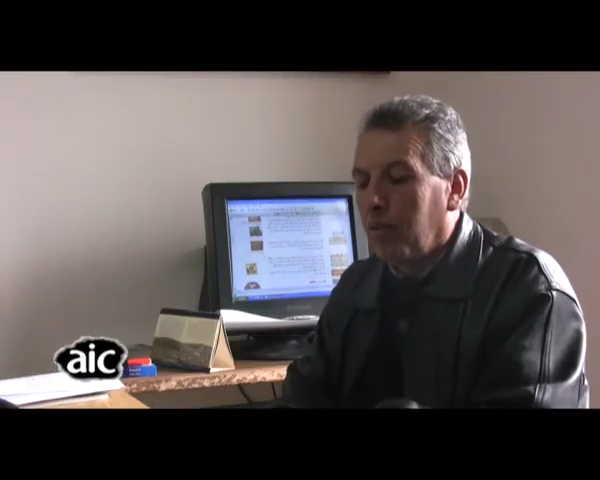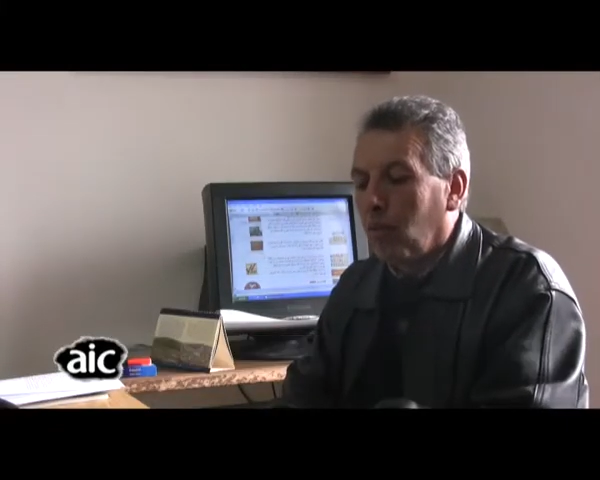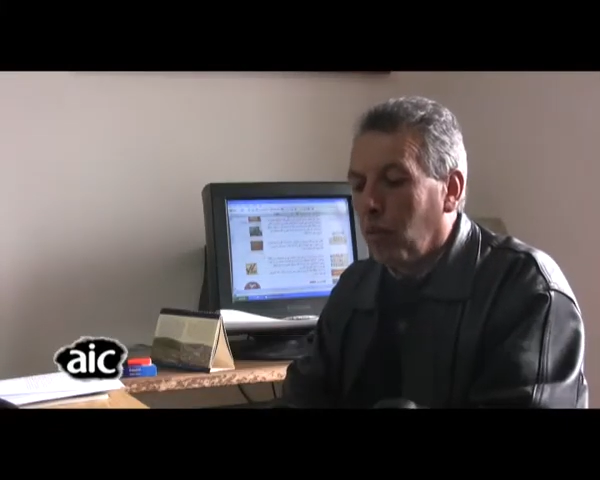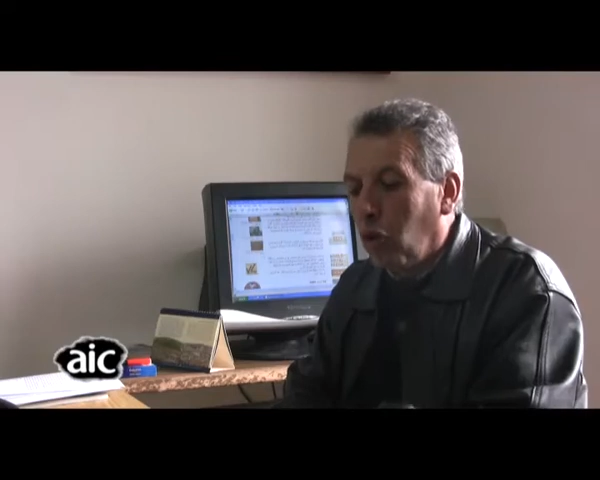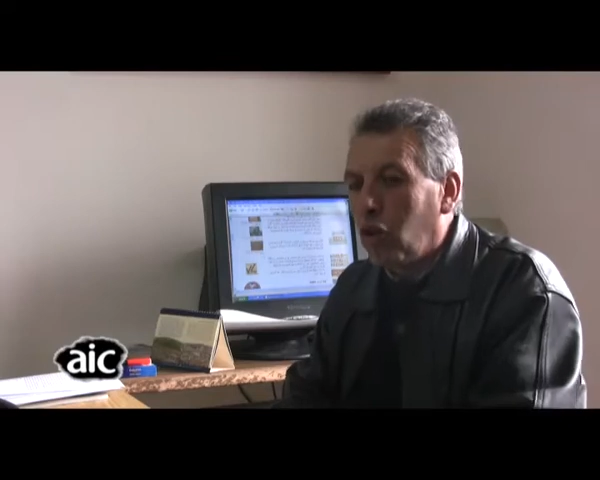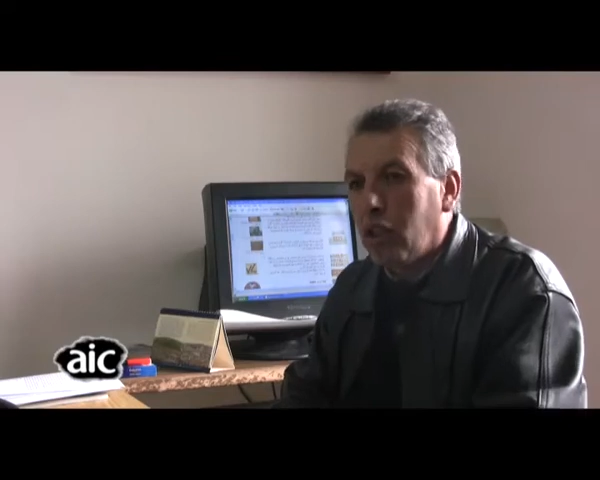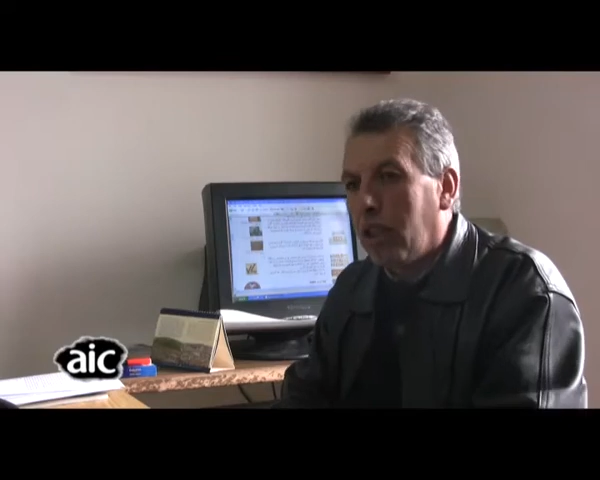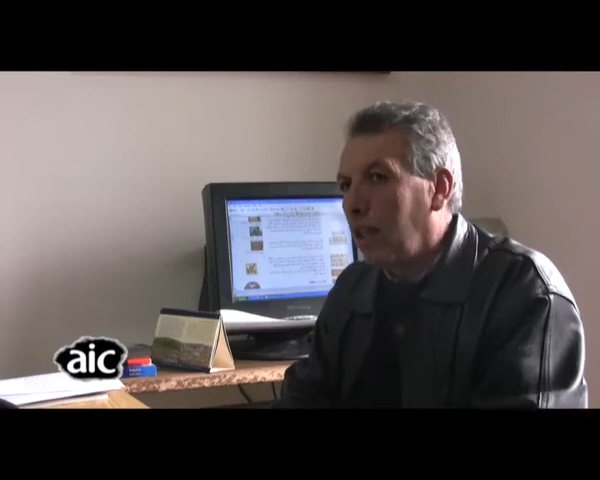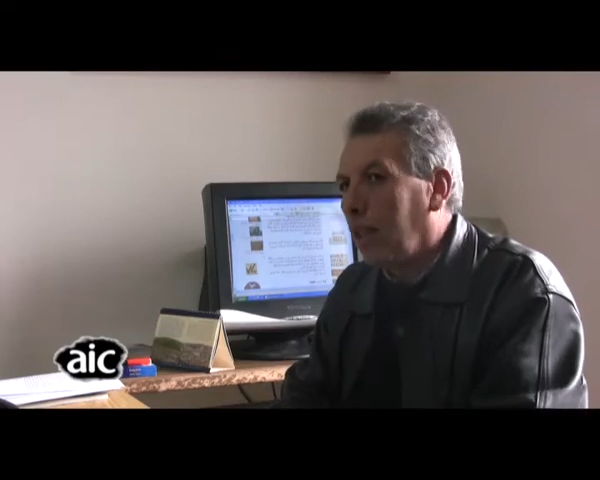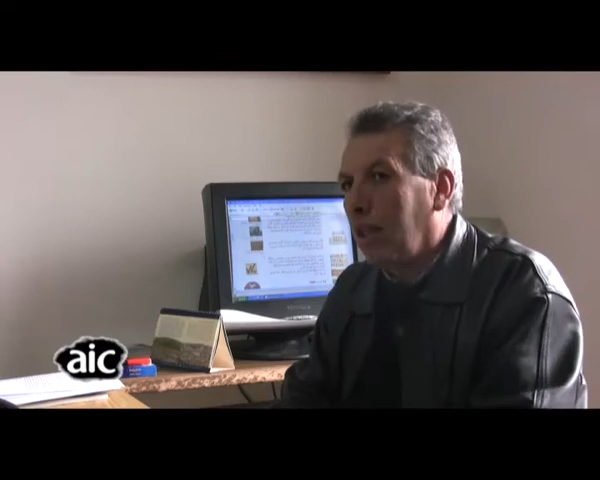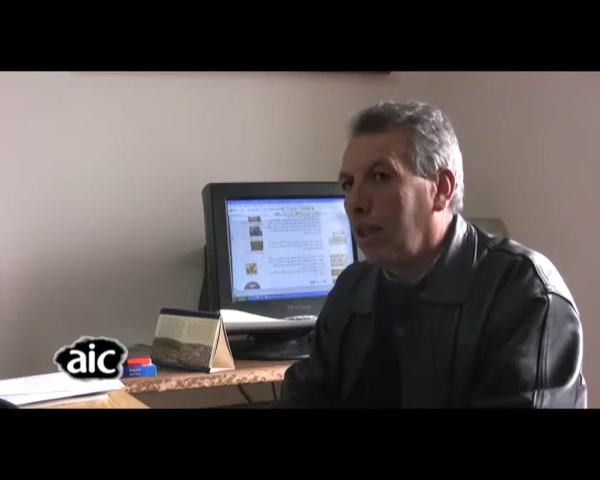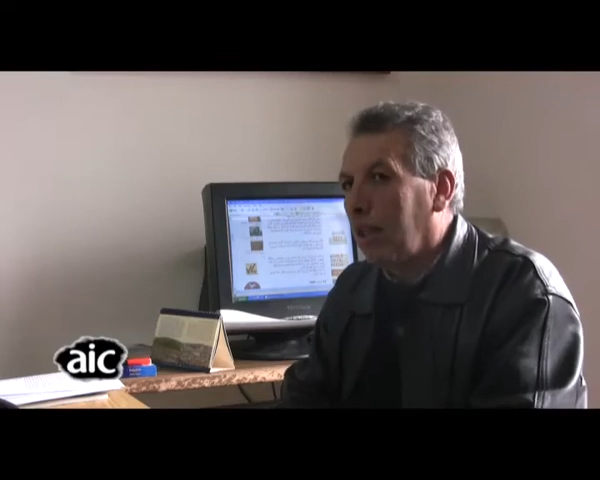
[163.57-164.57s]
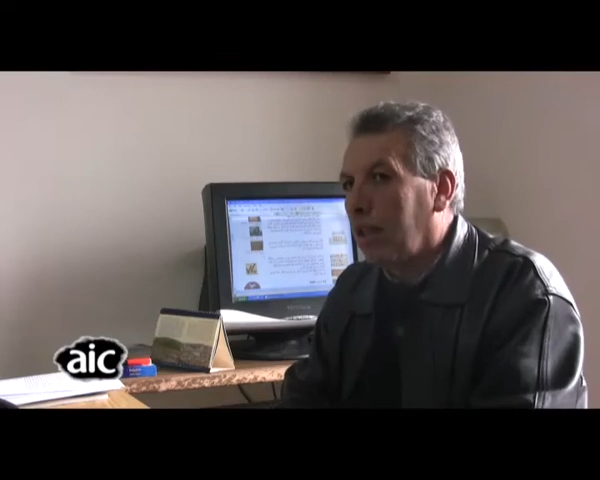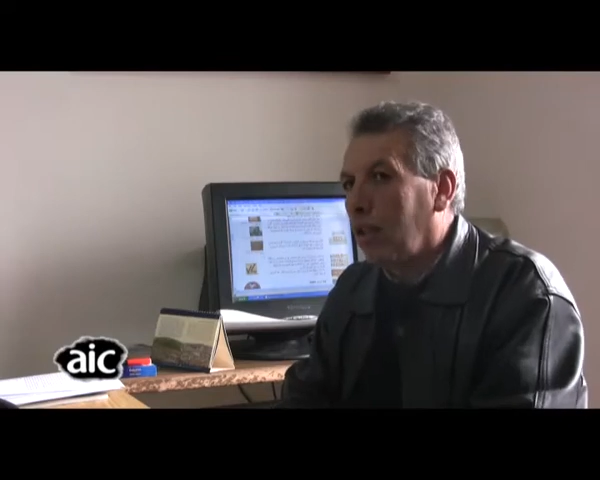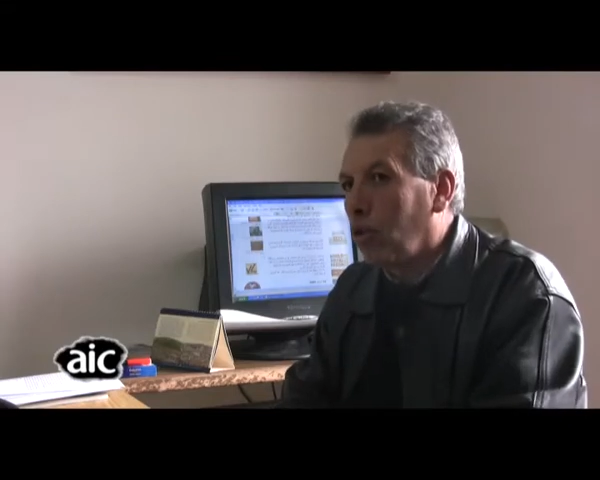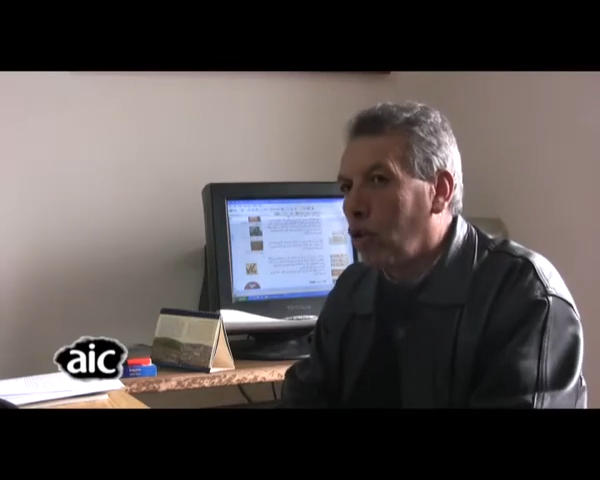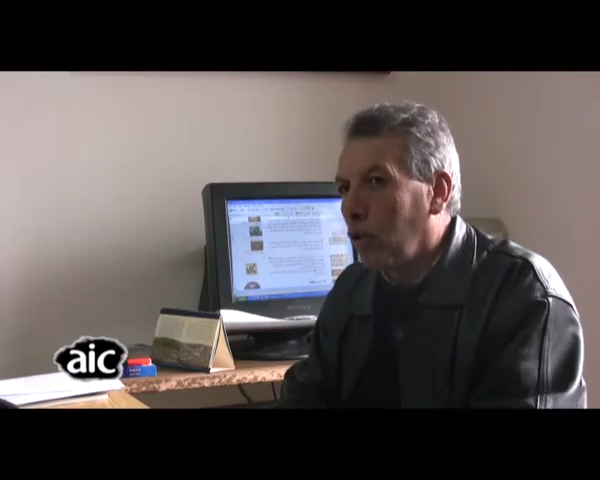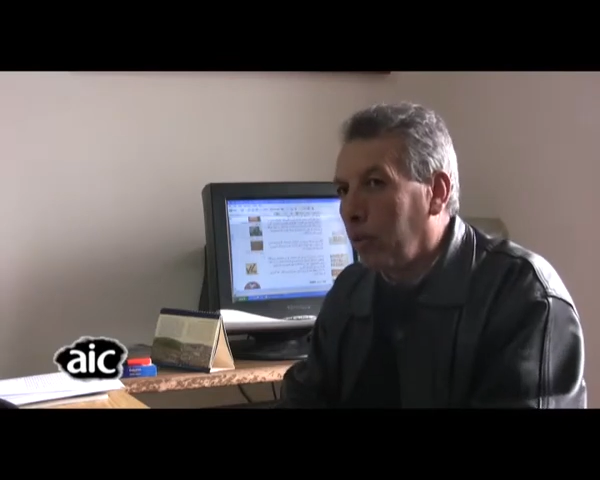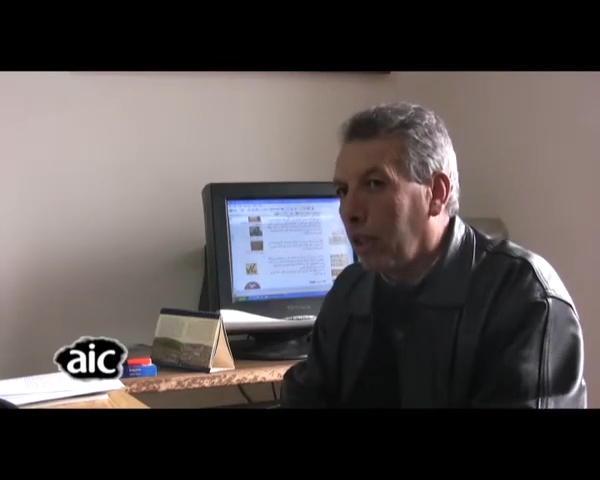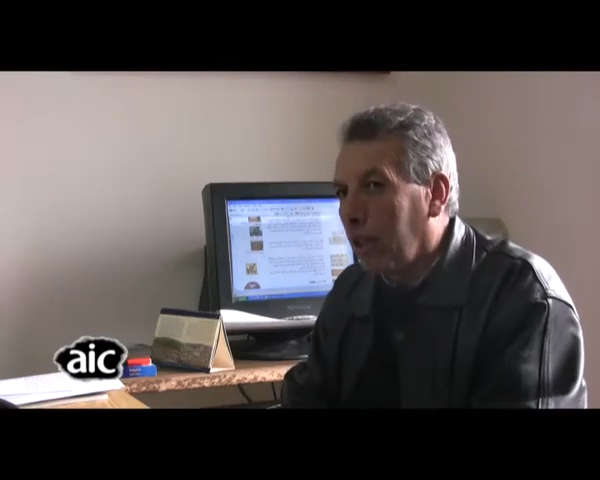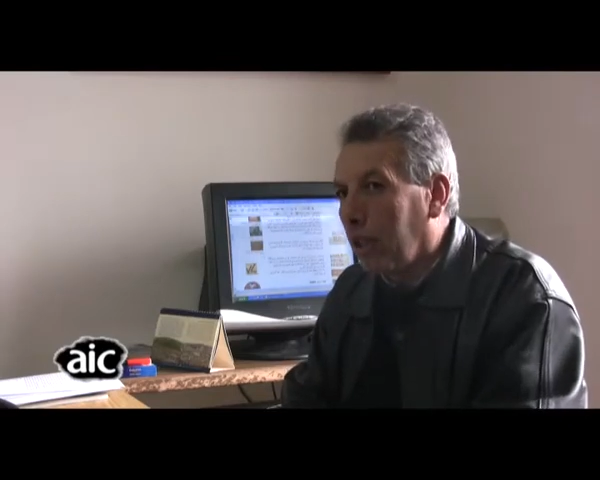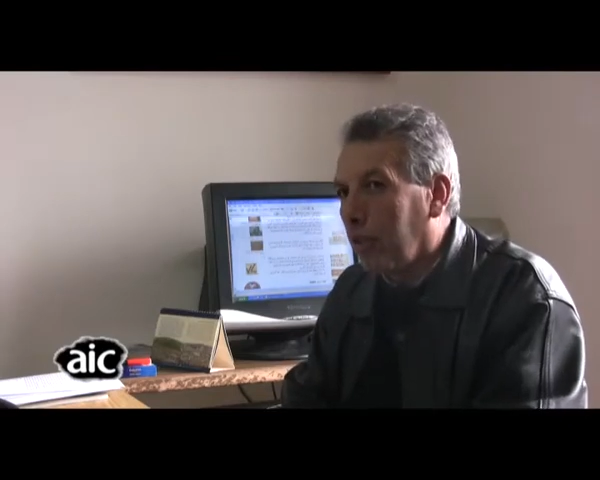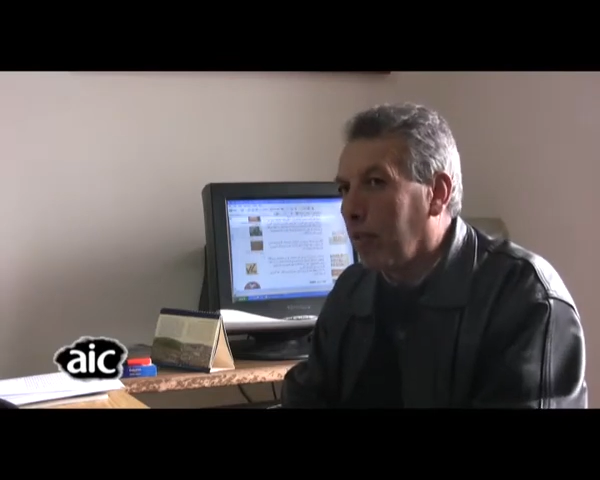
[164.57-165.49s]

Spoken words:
mostly they are not stopping them.